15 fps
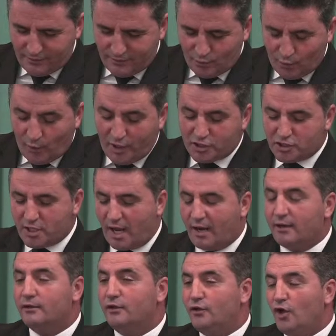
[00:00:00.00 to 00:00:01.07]
we shall
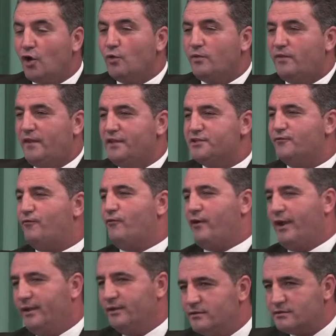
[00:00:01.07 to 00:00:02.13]
know these
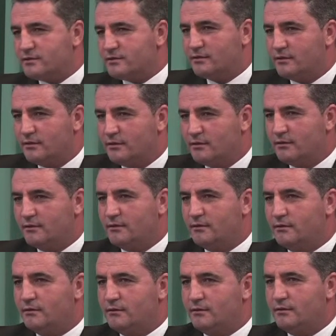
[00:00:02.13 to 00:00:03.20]
friends
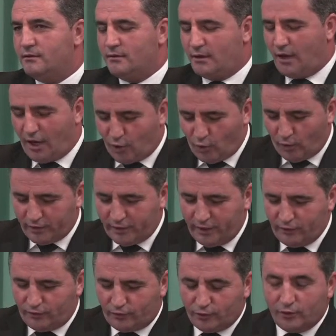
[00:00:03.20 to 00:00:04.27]
according
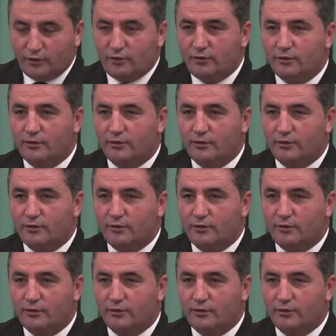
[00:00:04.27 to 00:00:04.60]
to,